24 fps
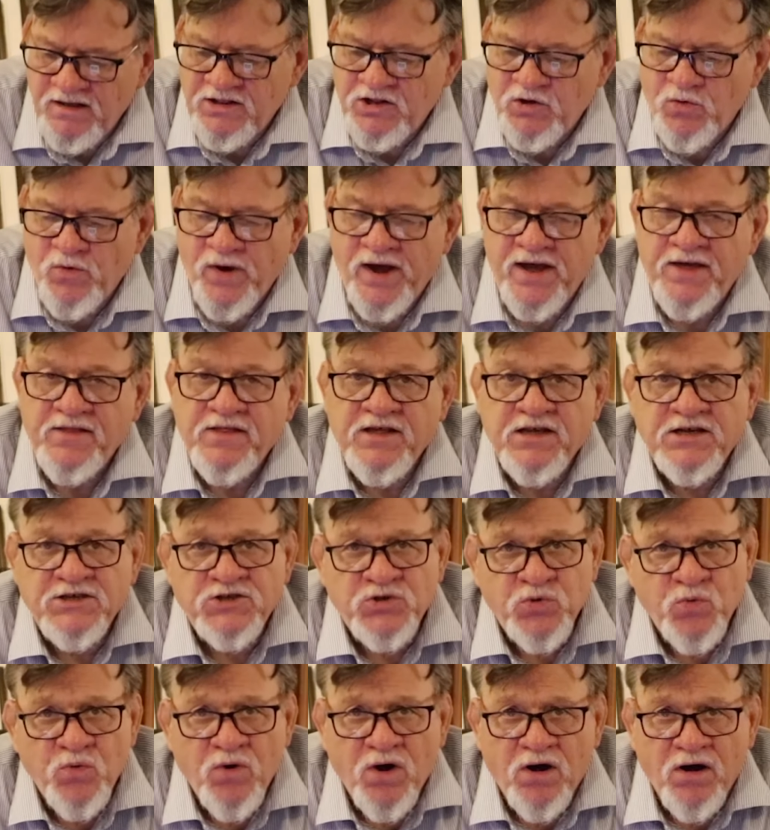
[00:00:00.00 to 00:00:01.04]
The way
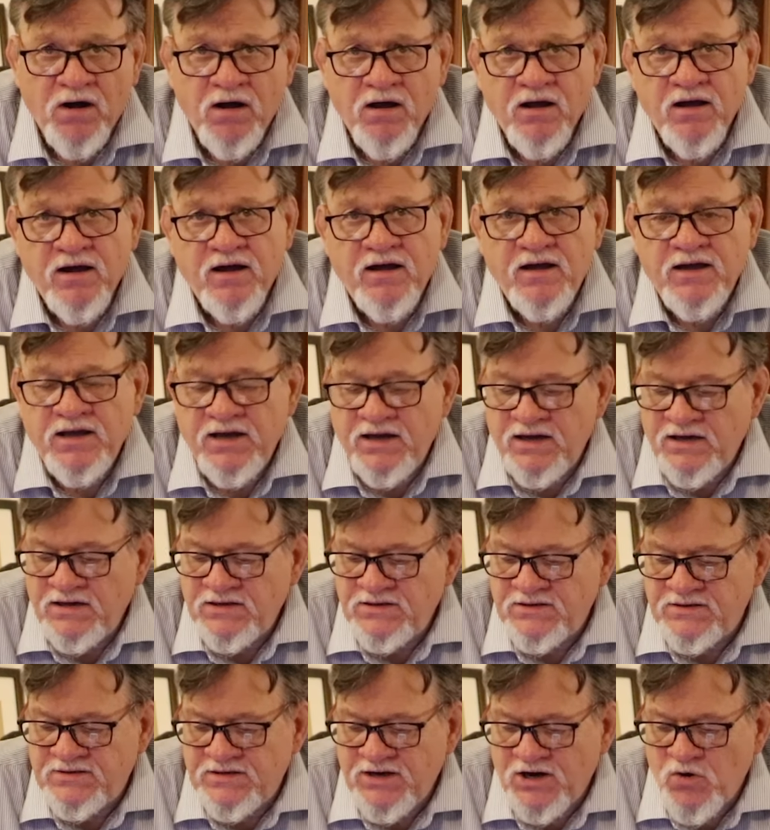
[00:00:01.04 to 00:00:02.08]
these work
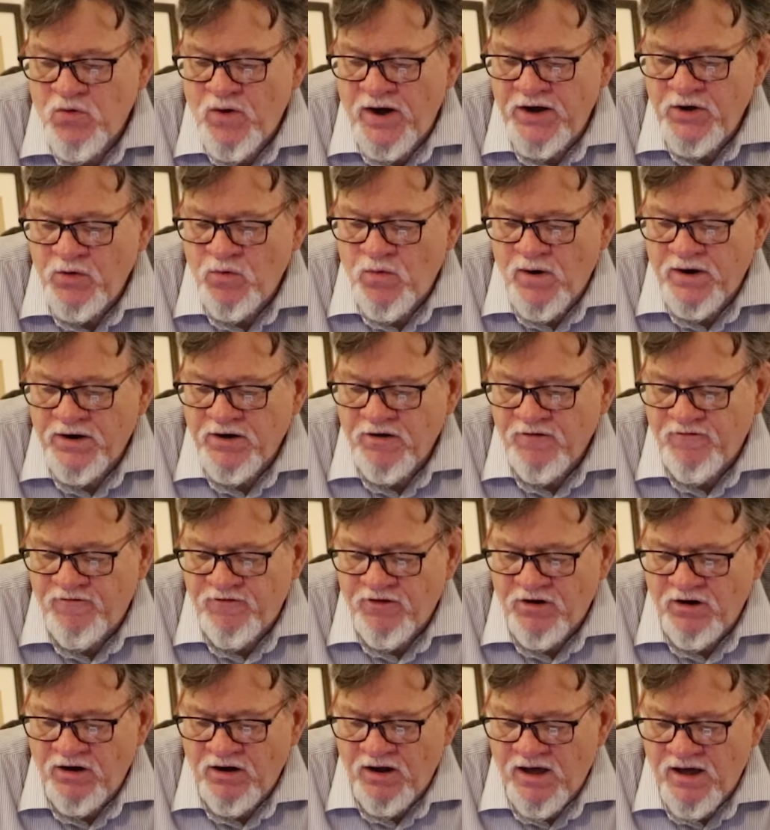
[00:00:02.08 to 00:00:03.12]
is they're quite
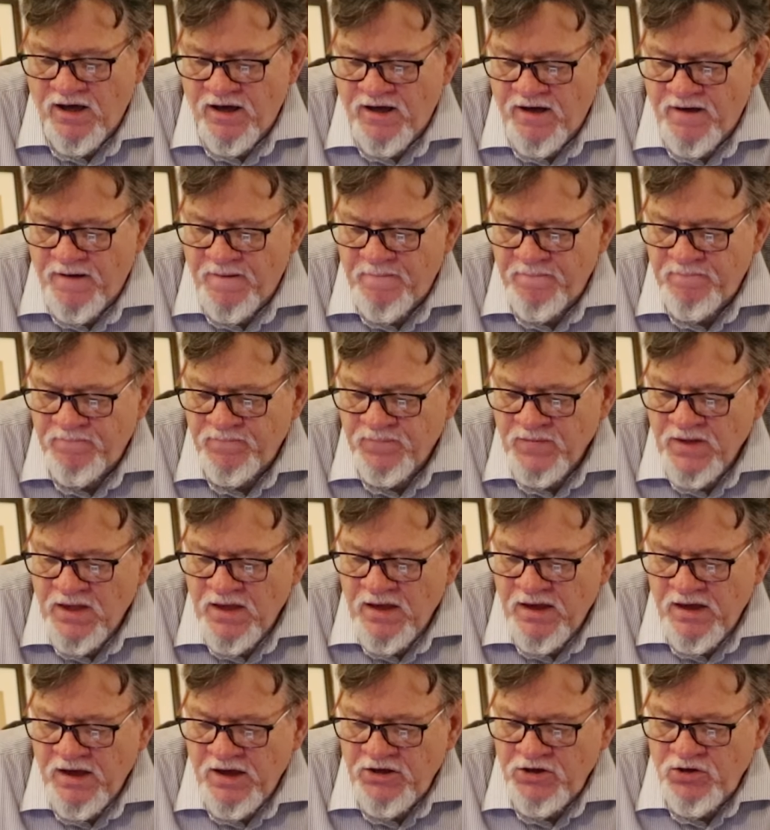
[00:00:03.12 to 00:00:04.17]
wonderful.
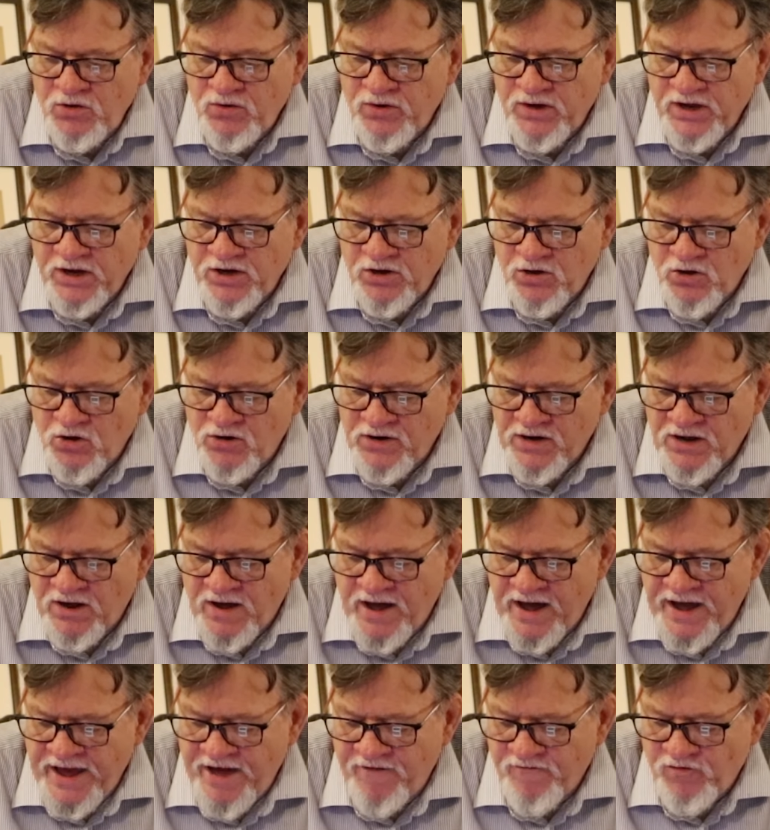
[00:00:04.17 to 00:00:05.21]
You can go
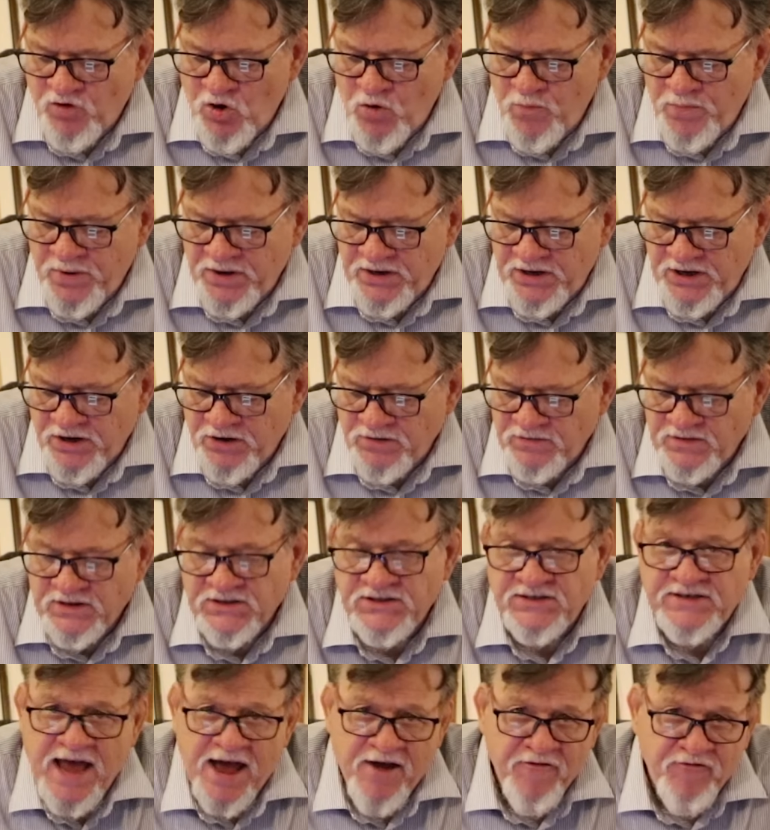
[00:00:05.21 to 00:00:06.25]
now, I have open here the
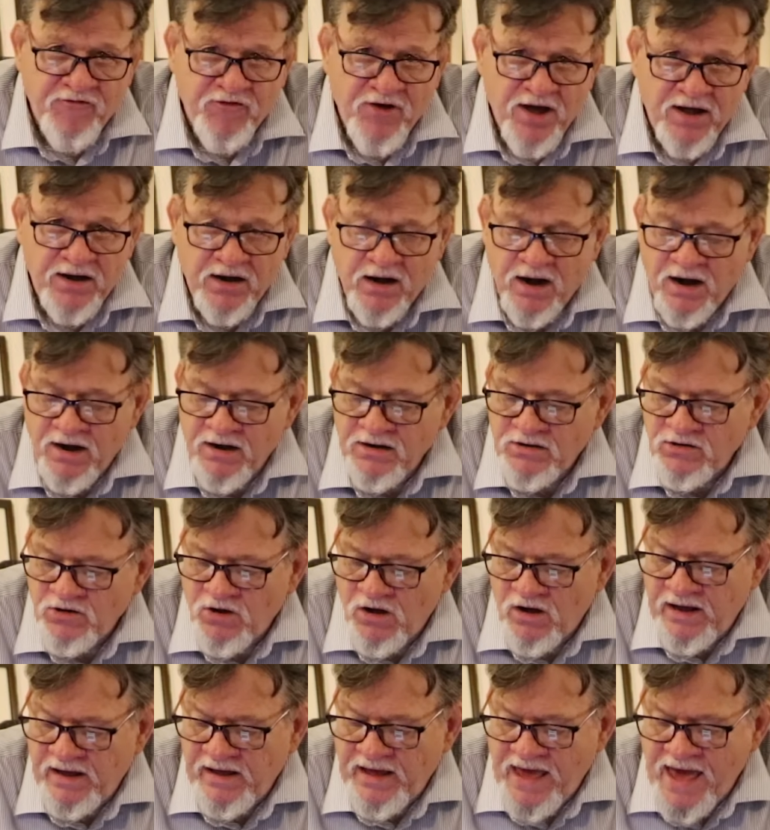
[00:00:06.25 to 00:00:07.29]
Saffron
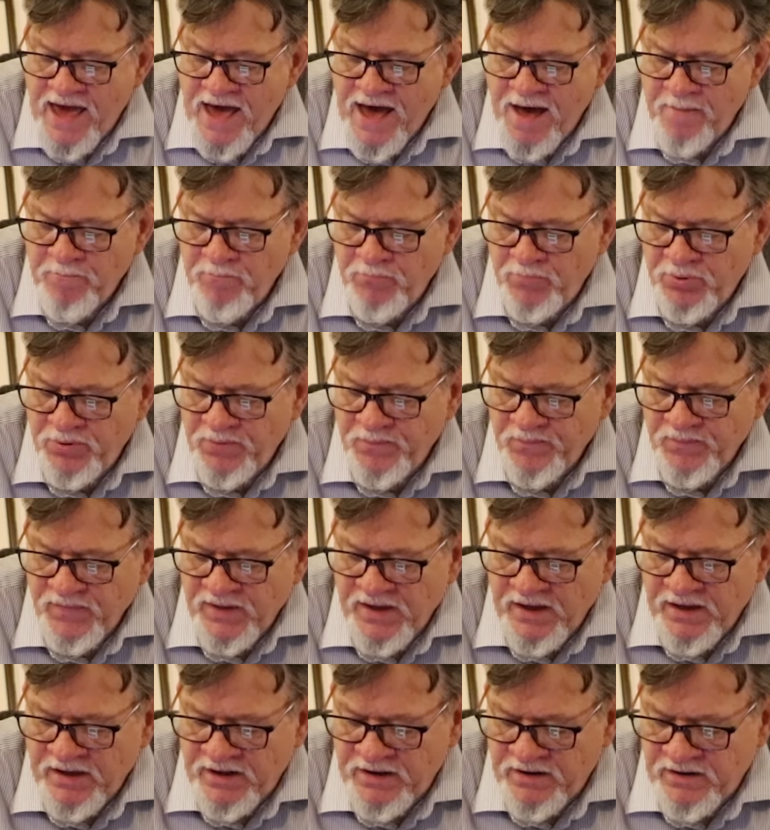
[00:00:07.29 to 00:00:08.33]
Art app,
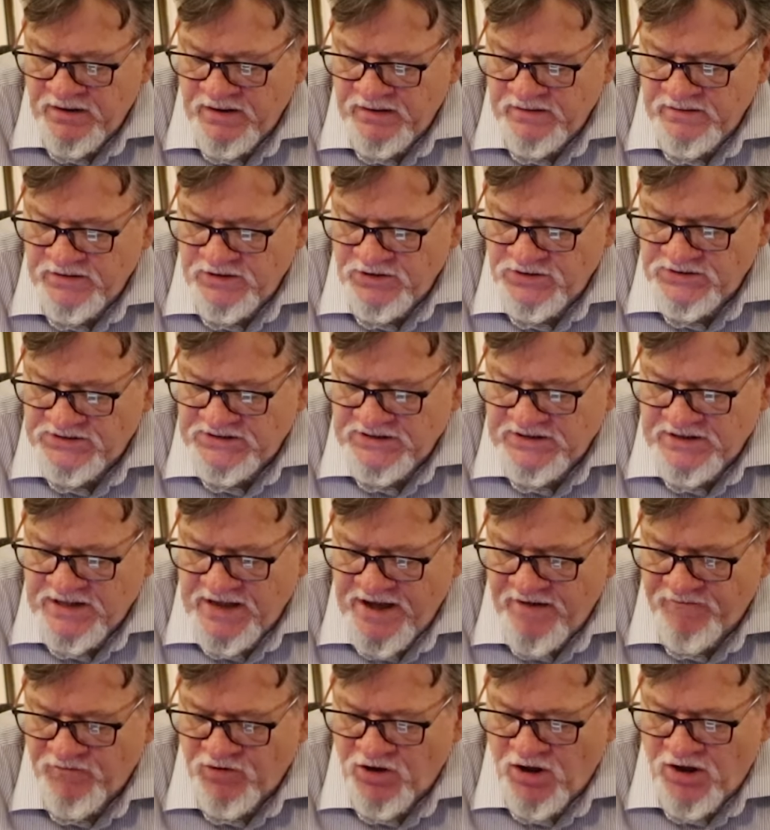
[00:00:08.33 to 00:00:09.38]
and you see they
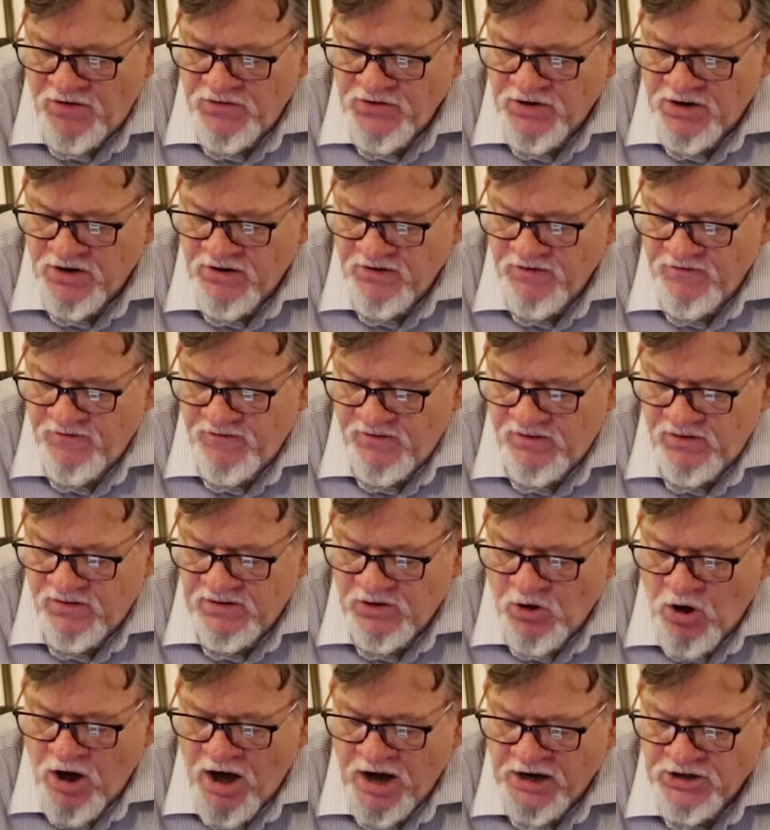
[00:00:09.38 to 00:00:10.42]
have all their
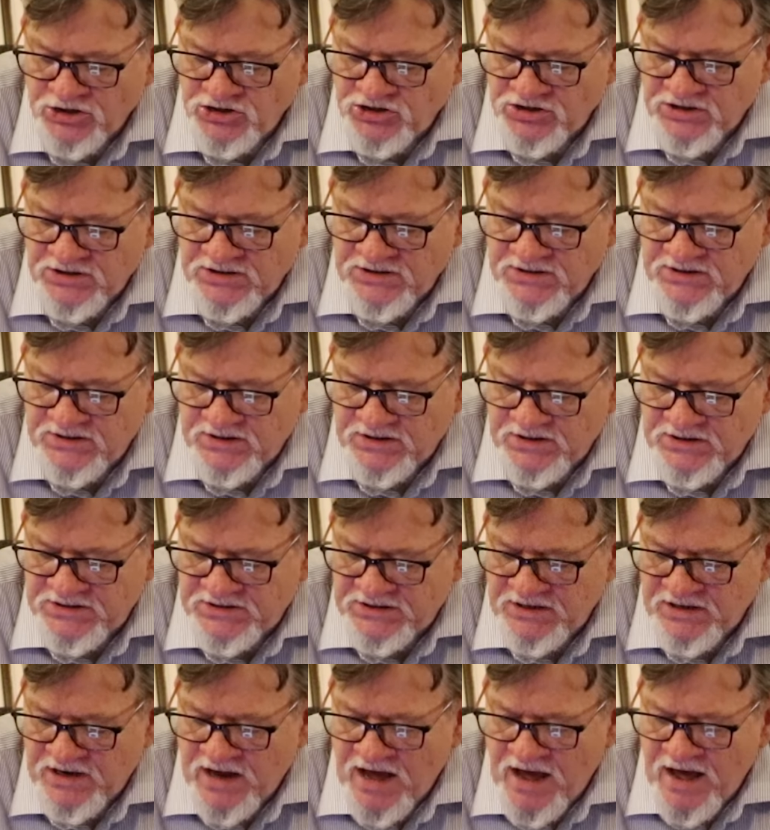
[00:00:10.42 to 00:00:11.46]
auctions
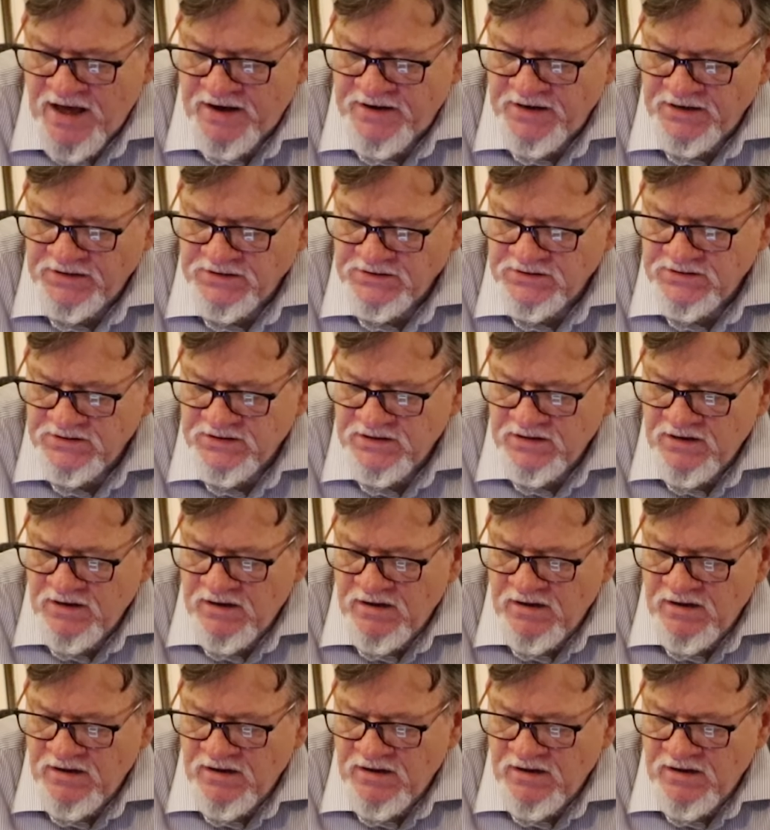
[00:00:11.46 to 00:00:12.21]
listed on it.